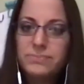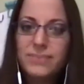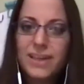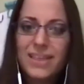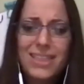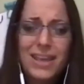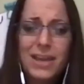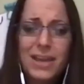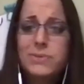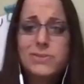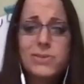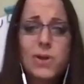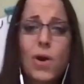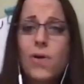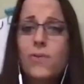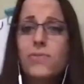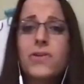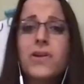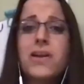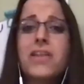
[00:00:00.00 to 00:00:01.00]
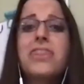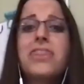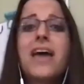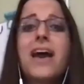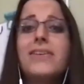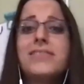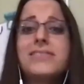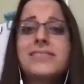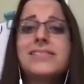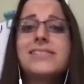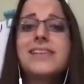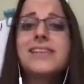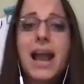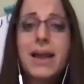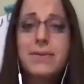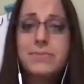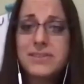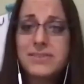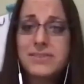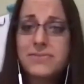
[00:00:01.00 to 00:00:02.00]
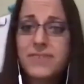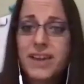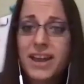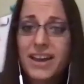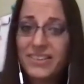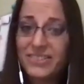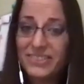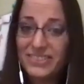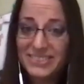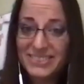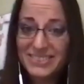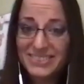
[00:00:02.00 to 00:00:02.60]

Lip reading: I think it was over 1,000 times he failed.